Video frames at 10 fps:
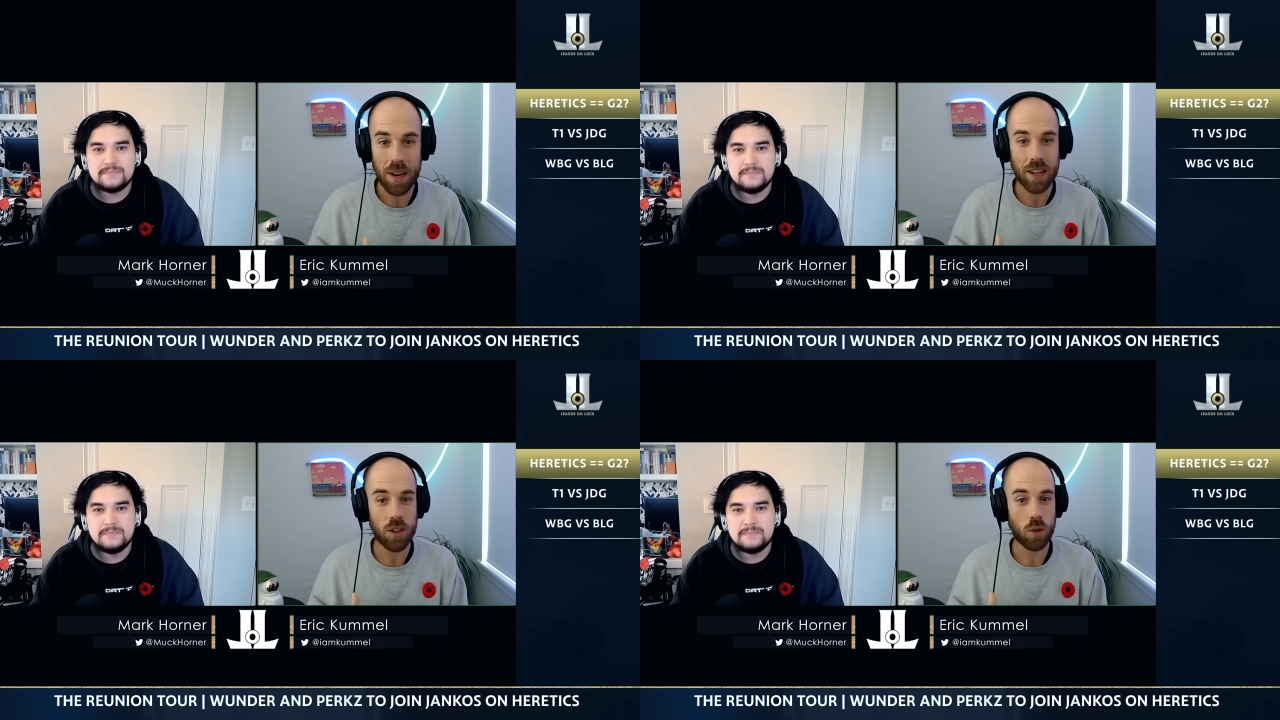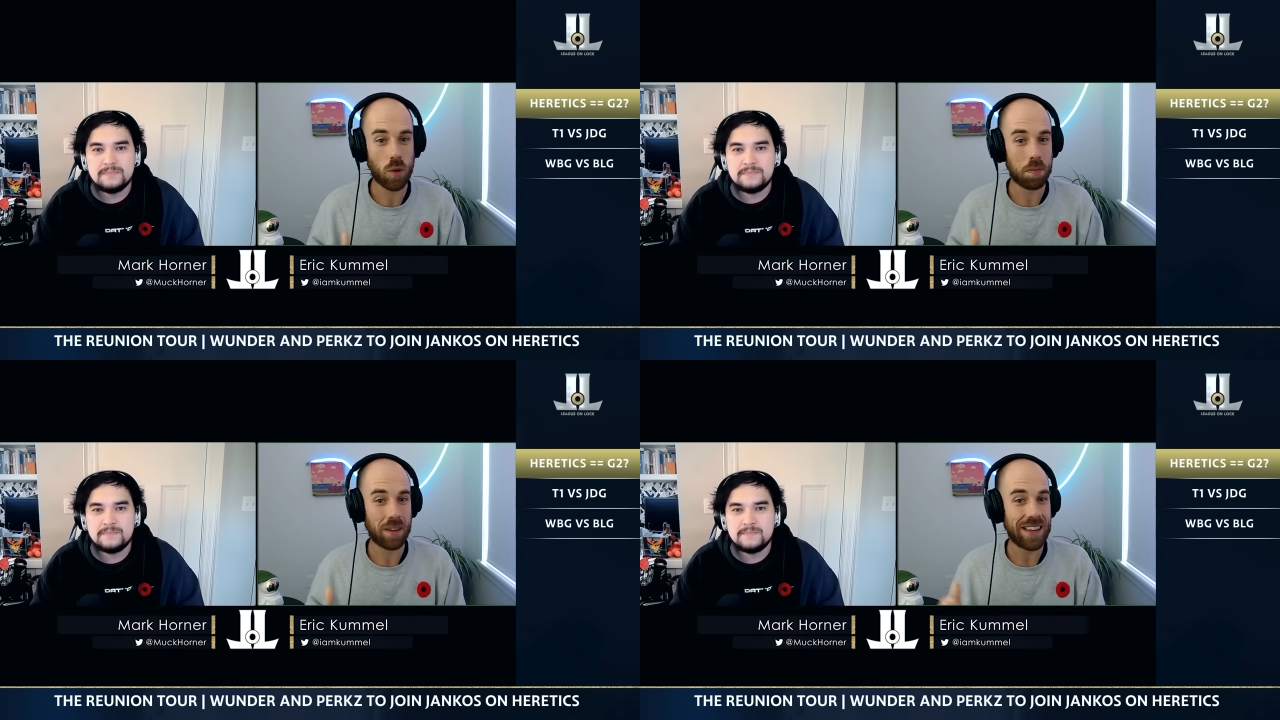Speaker 1: in to
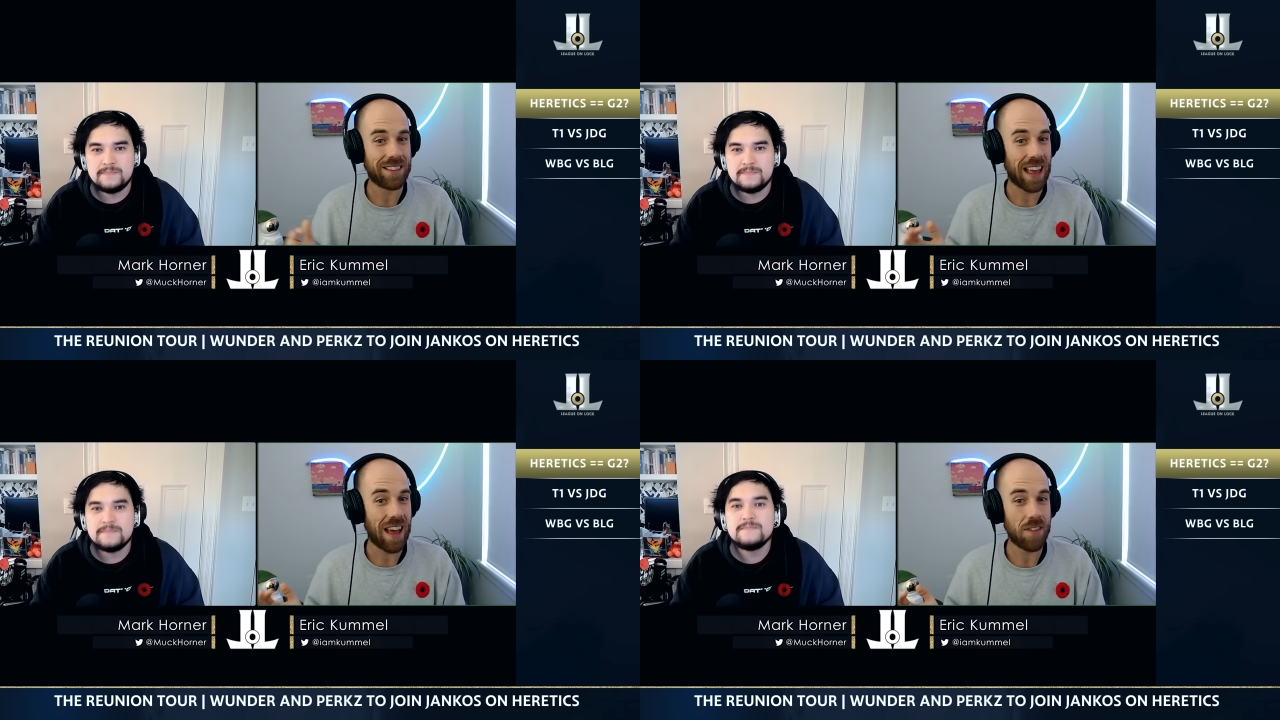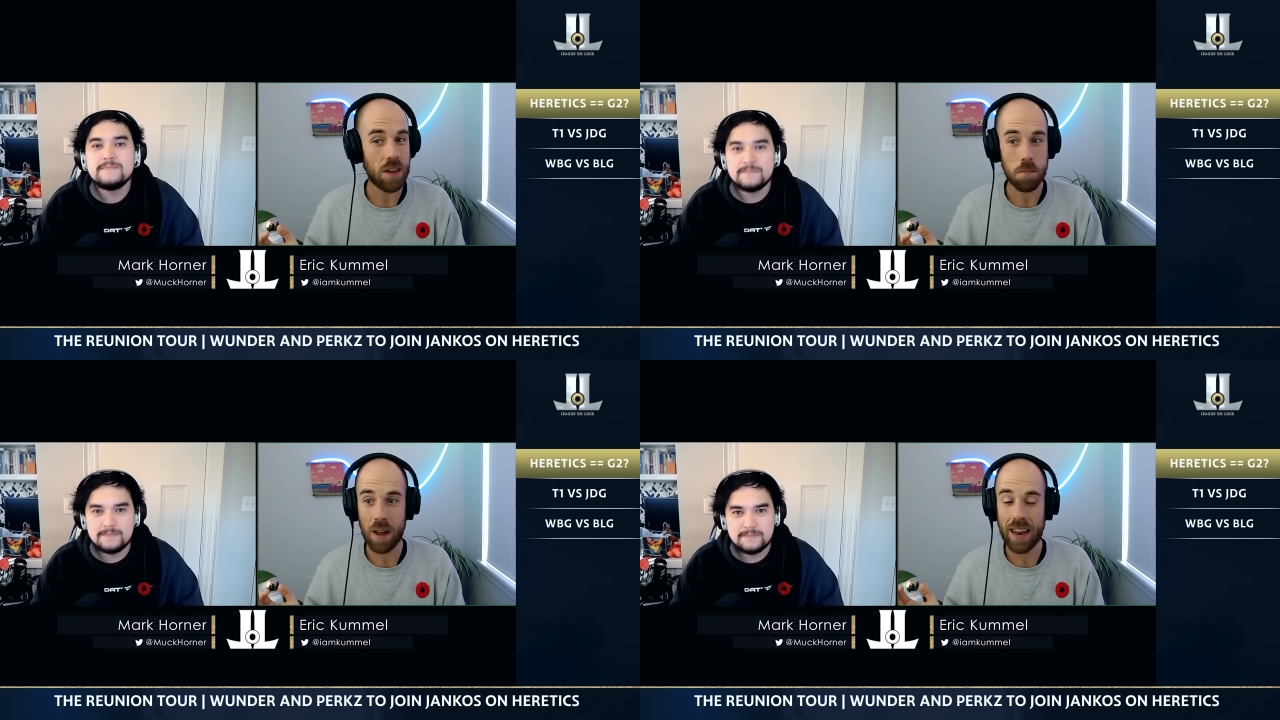replace
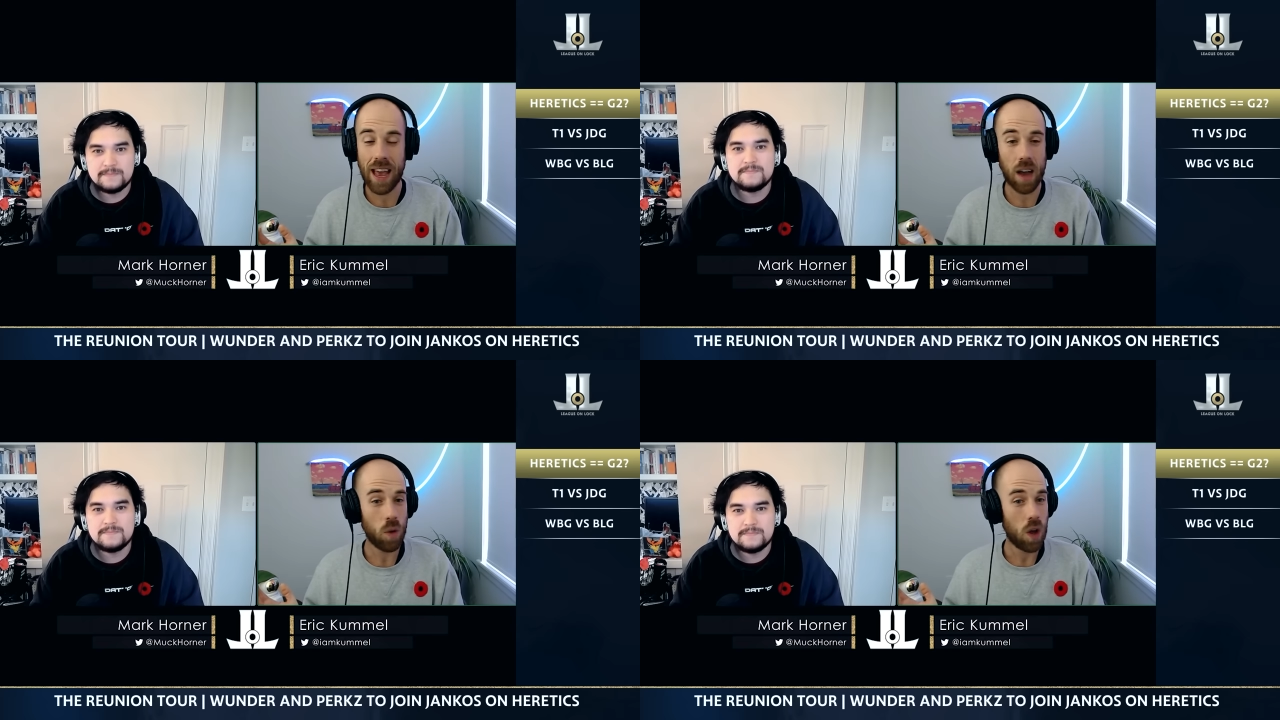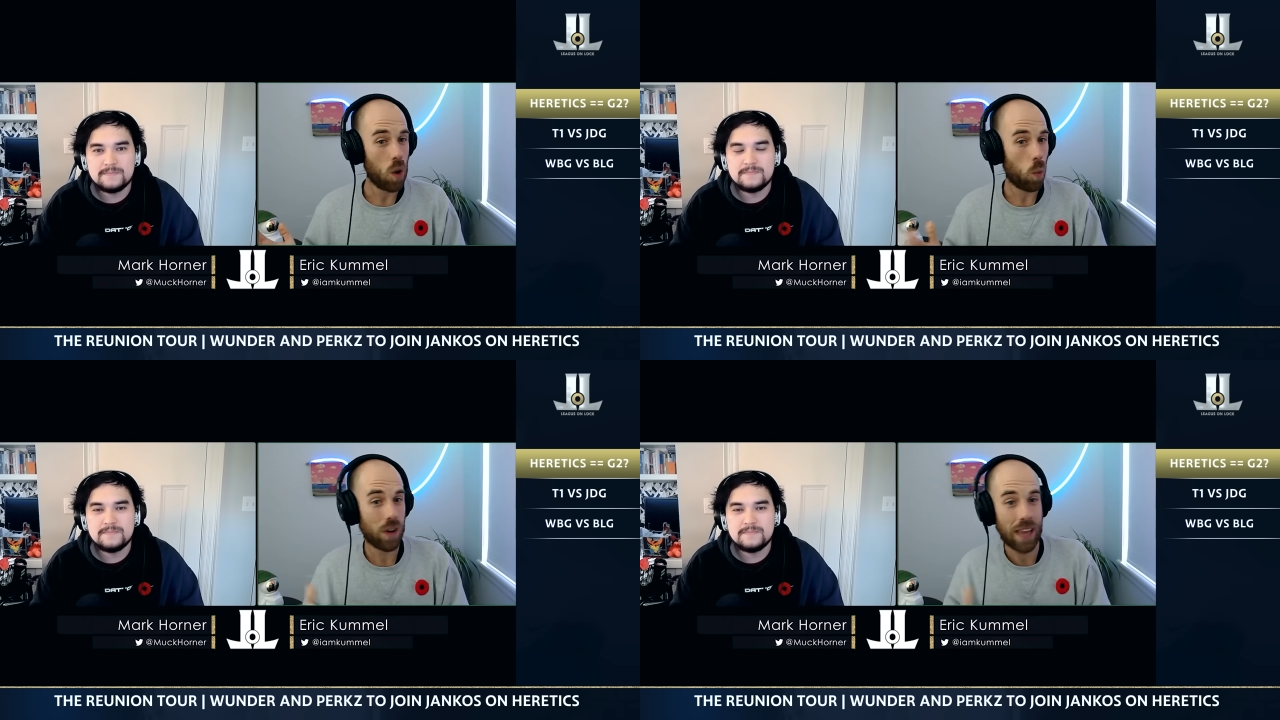Evi, but now we're